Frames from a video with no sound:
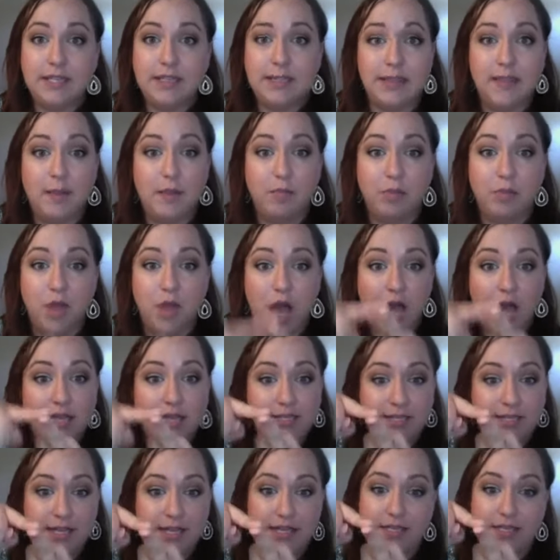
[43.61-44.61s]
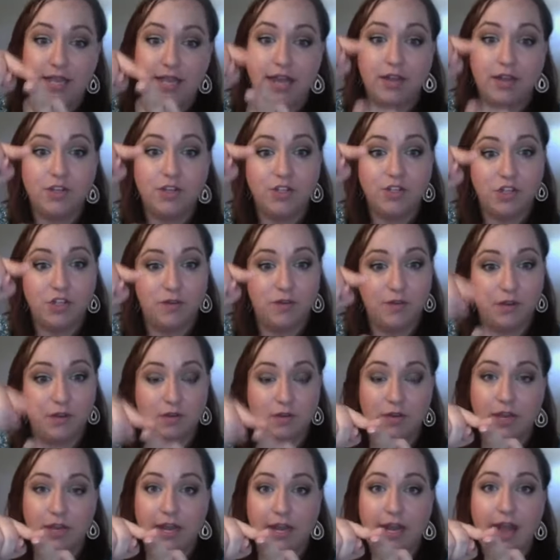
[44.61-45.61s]
that blocks the entire cervical
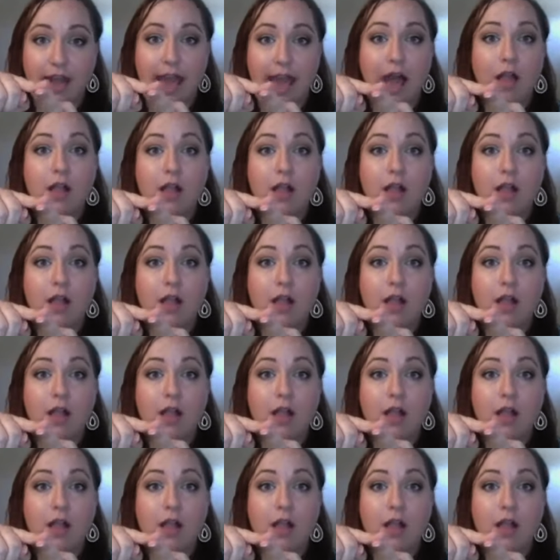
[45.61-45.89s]
canal.